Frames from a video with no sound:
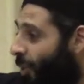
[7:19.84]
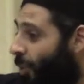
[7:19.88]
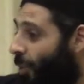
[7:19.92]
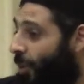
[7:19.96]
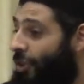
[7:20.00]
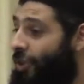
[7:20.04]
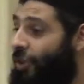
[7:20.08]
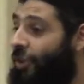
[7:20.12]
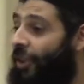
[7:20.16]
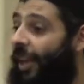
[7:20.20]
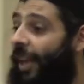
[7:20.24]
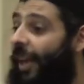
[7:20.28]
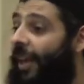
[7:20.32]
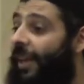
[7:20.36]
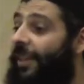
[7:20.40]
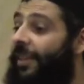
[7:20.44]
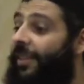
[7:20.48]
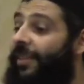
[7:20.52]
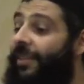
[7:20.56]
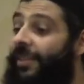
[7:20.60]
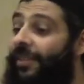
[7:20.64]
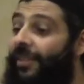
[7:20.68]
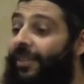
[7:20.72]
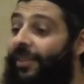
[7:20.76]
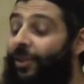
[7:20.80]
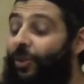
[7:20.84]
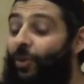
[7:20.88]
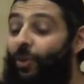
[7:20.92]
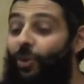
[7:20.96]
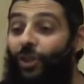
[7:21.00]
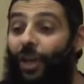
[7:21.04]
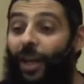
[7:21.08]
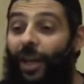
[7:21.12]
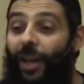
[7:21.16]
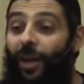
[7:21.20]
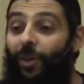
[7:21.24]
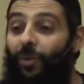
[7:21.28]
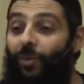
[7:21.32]
which line do you
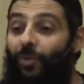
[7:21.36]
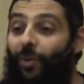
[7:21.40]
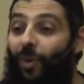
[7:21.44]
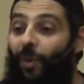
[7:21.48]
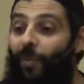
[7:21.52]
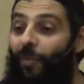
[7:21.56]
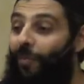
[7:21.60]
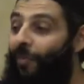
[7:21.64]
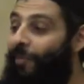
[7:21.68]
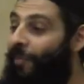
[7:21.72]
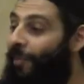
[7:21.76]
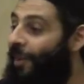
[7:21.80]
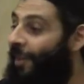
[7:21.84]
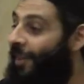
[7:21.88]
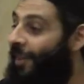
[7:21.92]
check out from?